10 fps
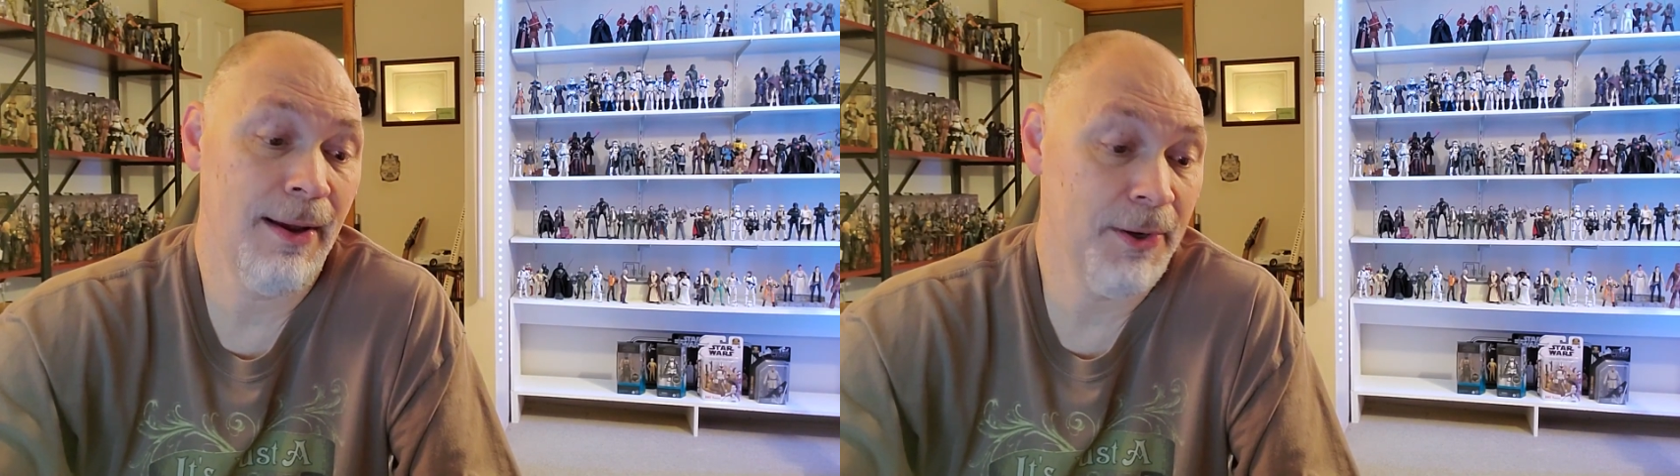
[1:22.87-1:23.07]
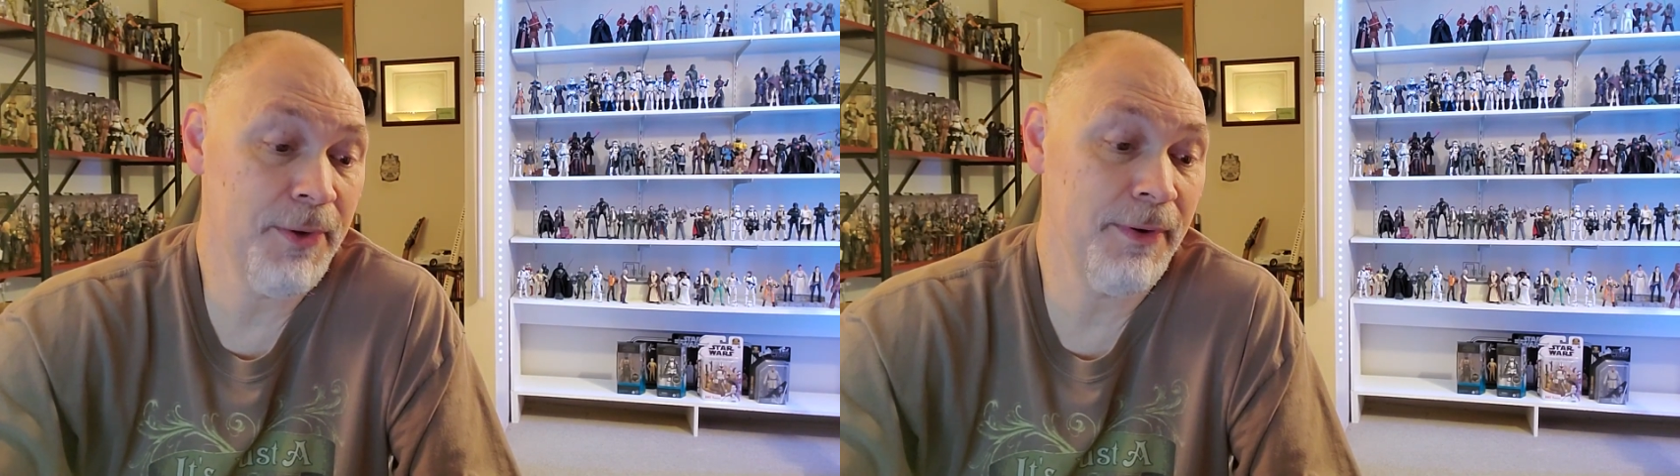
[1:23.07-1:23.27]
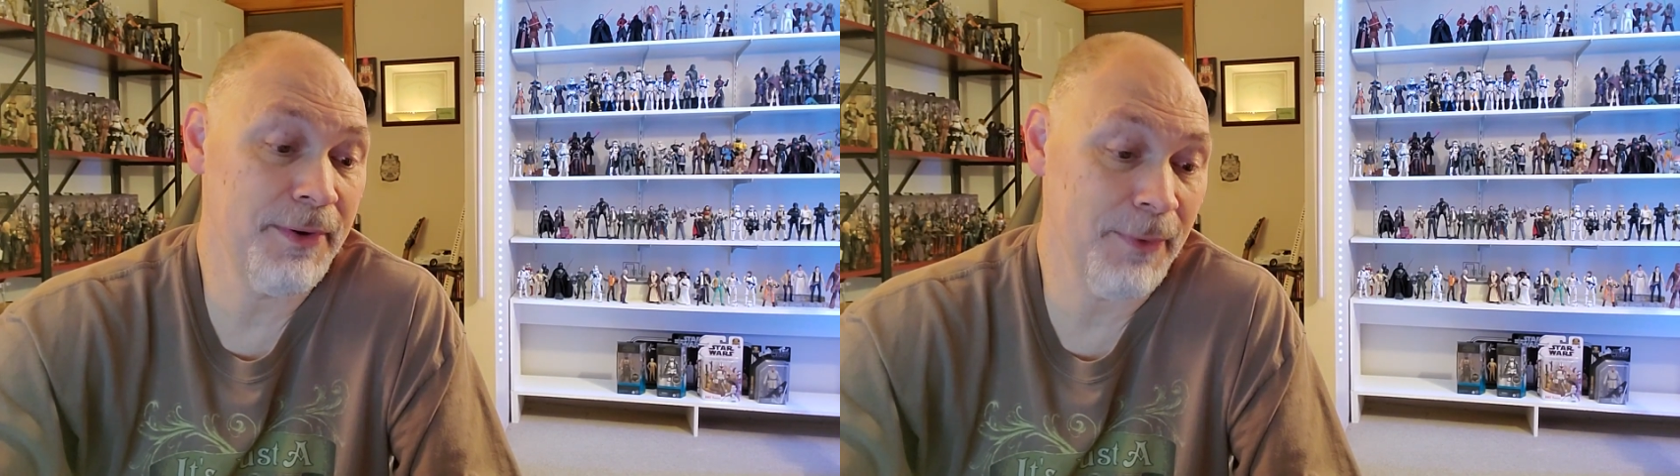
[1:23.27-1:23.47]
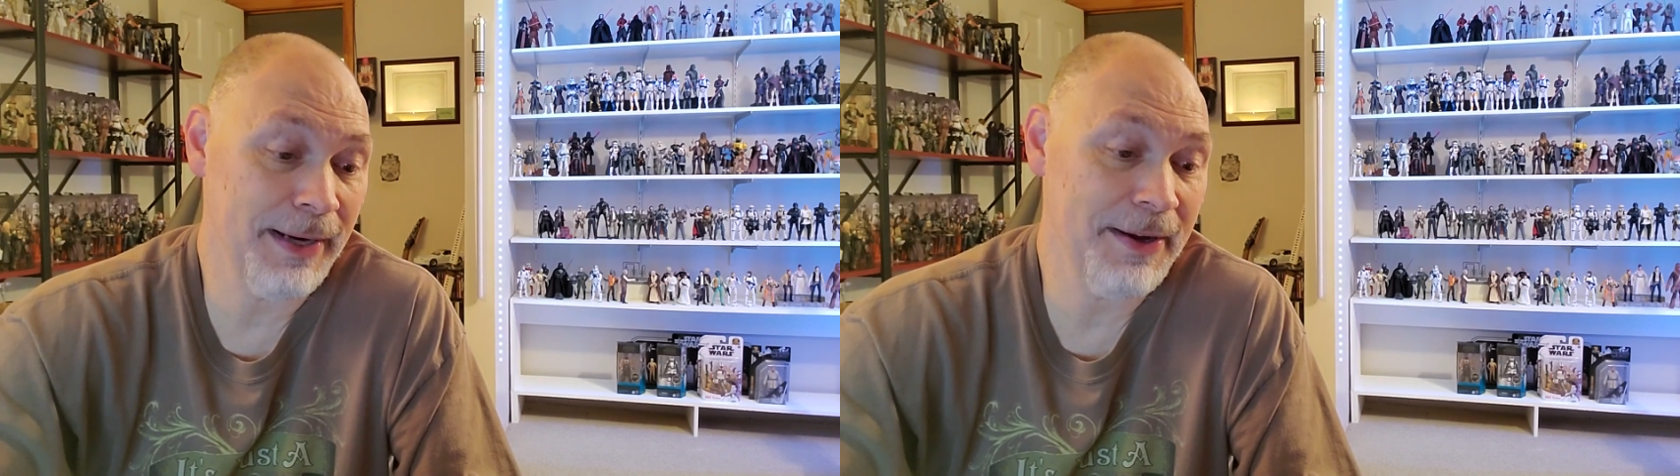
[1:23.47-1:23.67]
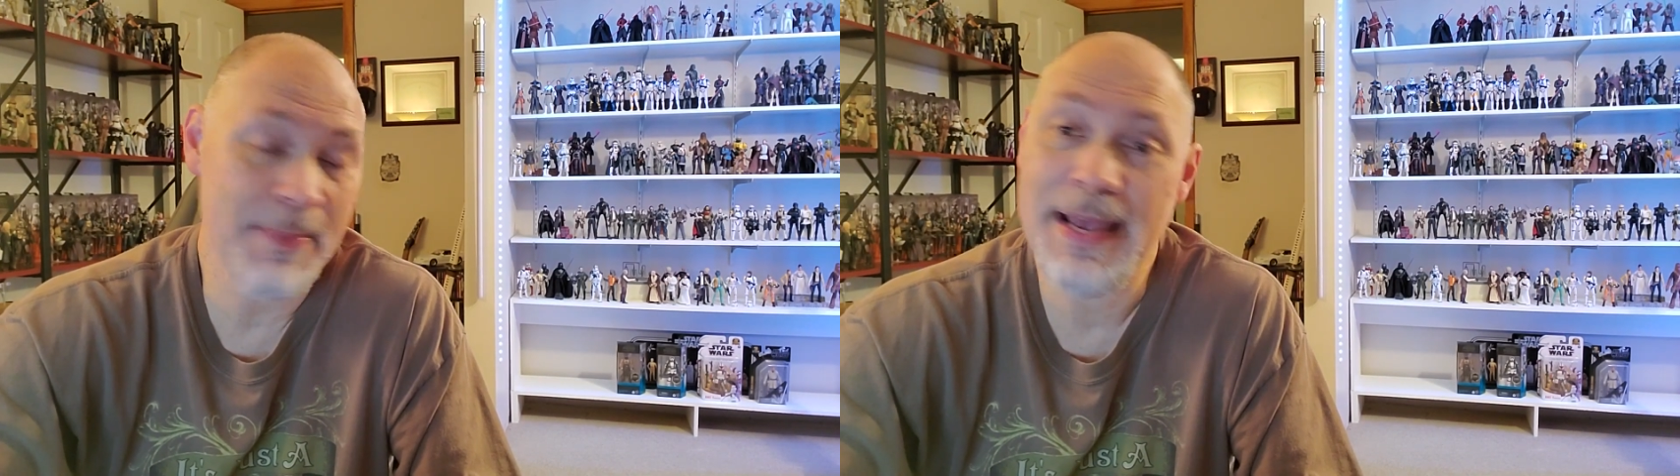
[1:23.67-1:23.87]
under the
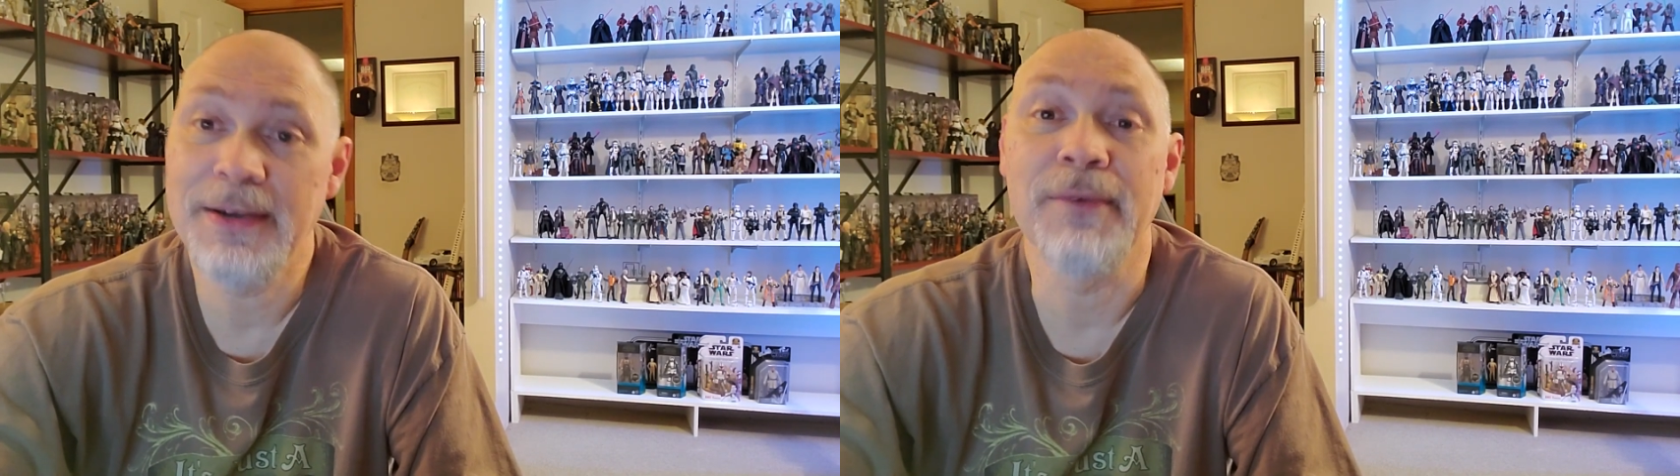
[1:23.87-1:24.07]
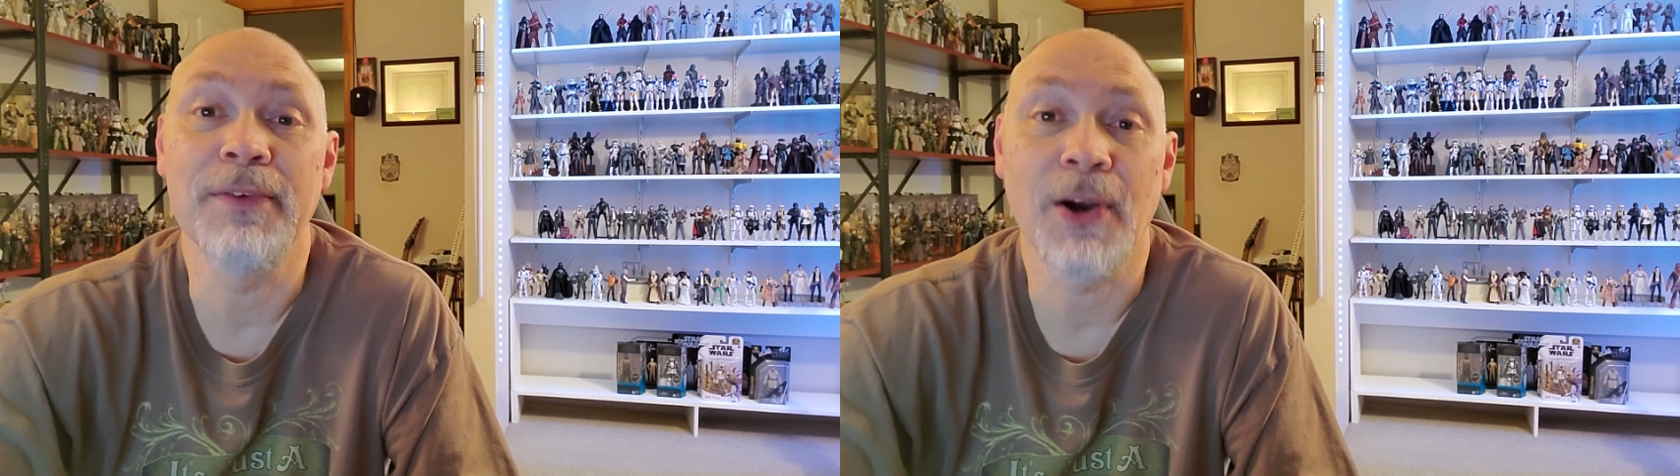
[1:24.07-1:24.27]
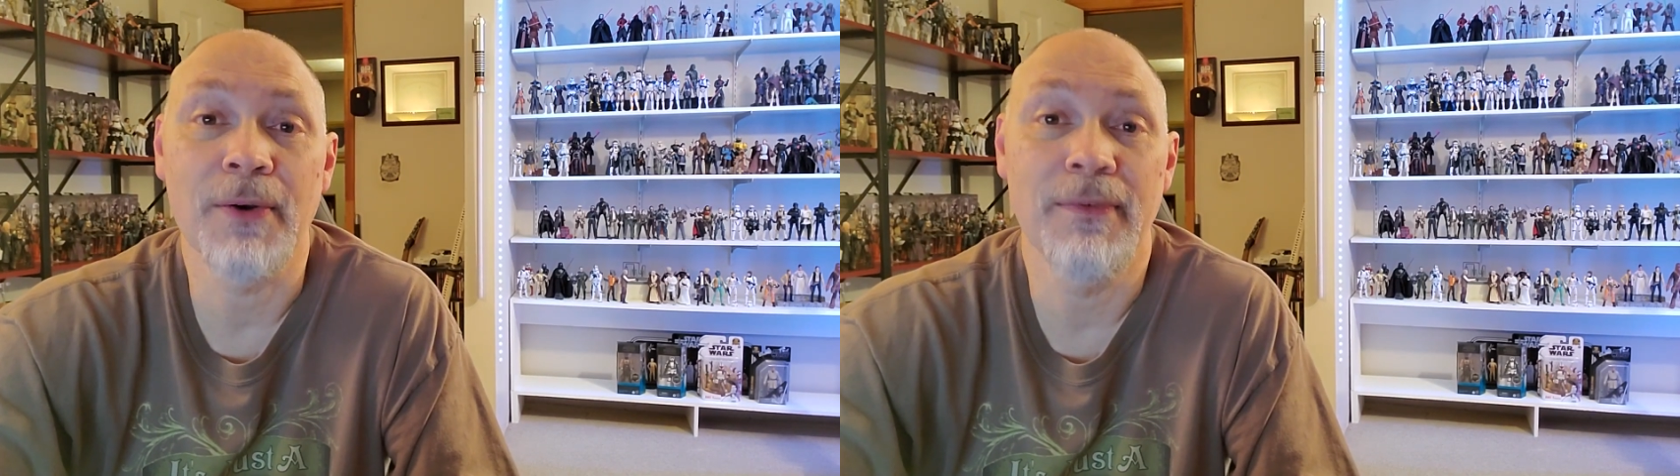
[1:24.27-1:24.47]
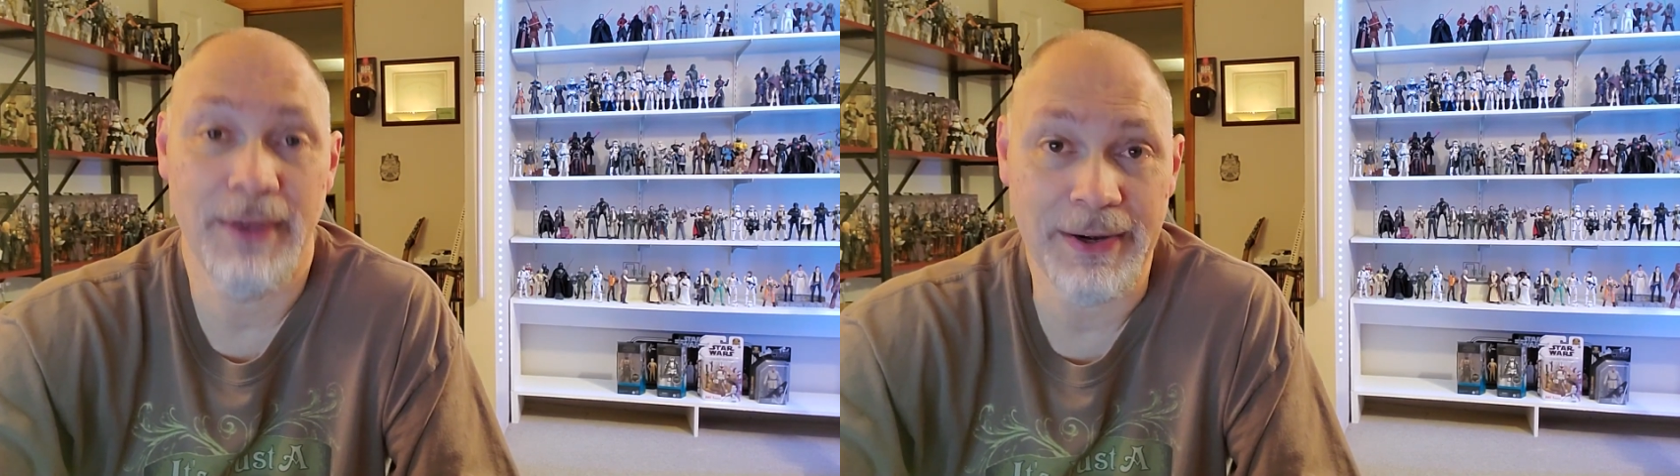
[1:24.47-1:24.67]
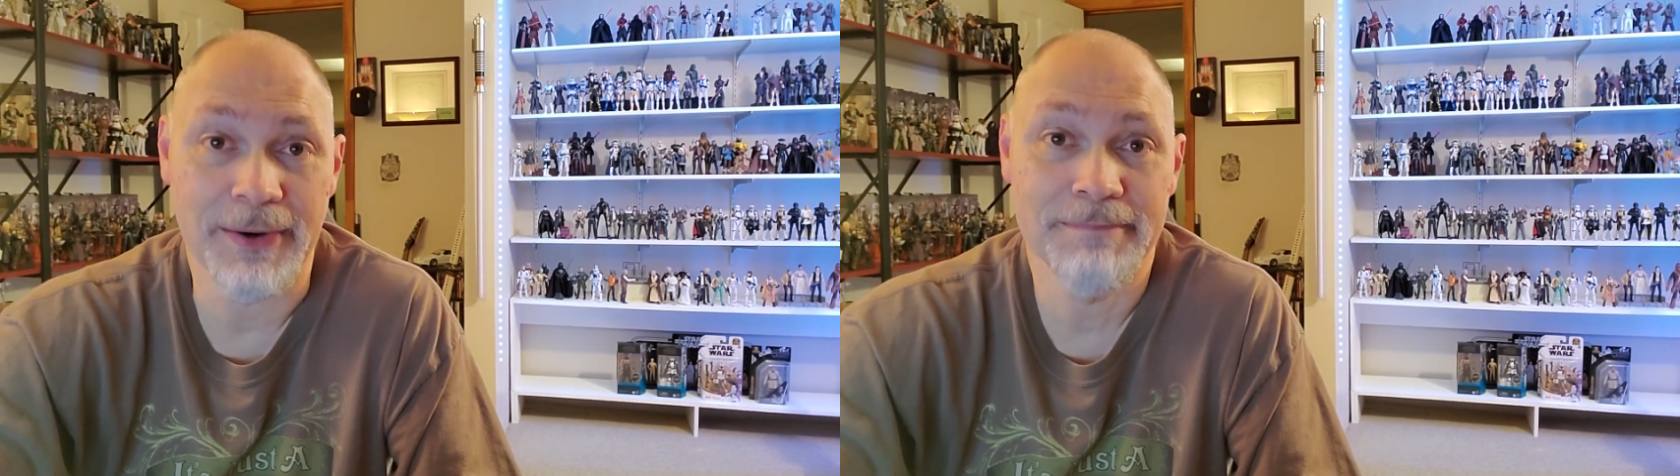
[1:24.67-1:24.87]
direct command of Darth
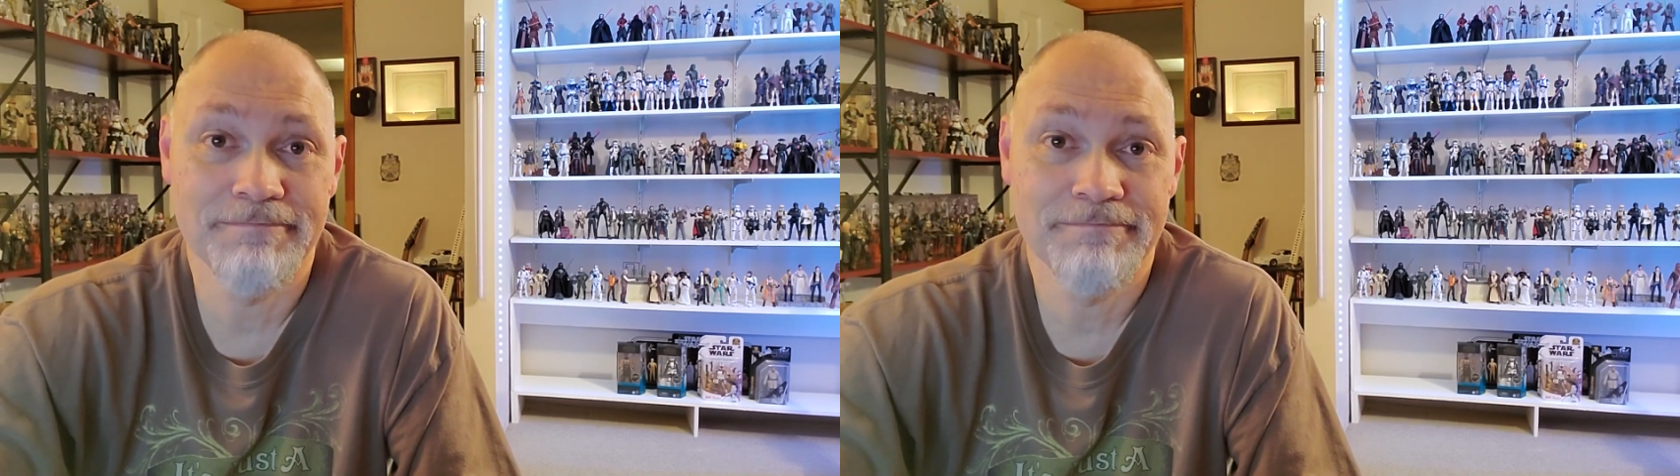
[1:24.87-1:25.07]
Vader.